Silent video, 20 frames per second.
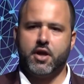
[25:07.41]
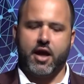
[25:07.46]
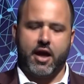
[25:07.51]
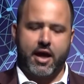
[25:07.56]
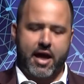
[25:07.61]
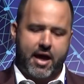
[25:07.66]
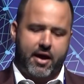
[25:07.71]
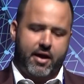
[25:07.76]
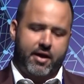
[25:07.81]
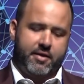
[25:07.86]

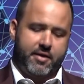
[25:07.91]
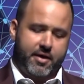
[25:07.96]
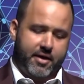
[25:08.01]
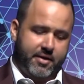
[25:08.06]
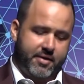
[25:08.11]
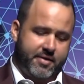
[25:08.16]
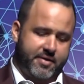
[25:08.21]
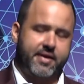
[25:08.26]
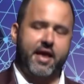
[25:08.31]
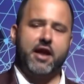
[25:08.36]
And
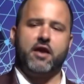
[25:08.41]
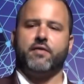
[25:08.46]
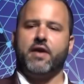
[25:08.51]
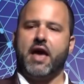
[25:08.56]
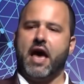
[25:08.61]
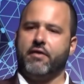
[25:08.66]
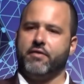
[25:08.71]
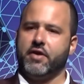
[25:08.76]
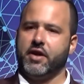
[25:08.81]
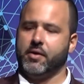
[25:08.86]
instead of
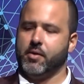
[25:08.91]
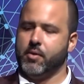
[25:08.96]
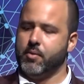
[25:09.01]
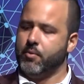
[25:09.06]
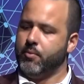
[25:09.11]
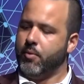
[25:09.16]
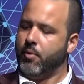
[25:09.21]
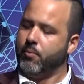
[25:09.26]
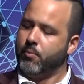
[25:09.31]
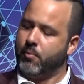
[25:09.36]
having
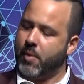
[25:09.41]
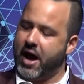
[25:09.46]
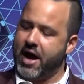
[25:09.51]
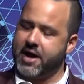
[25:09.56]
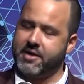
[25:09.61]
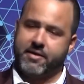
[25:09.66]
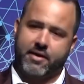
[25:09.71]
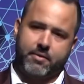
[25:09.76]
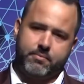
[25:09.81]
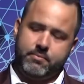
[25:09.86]

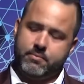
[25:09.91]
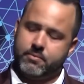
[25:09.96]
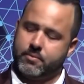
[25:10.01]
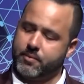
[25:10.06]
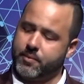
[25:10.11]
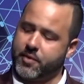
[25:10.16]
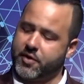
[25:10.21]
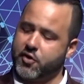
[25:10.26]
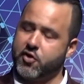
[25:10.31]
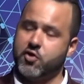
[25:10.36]

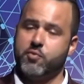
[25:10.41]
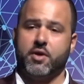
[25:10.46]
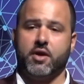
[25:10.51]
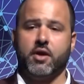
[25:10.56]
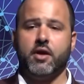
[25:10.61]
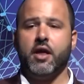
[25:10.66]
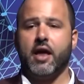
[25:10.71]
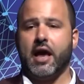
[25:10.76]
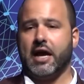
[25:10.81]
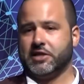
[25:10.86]
excuse me,
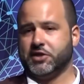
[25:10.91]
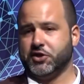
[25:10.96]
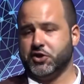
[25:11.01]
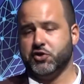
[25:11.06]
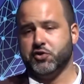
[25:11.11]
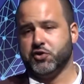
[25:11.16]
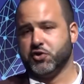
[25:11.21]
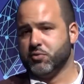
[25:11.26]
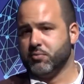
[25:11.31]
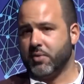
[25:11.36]
as a
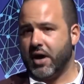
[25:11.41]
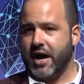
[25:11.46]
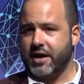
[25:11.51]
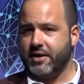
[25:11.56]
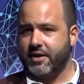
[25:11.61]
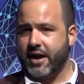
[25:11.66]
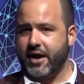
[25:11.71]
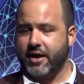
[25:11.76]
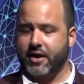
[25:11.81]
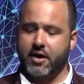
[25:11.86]
user, my
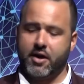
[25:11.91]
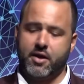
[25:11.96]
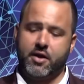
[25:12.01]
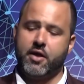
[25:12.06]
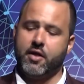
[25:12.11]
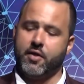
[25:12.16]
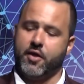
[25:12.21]
data,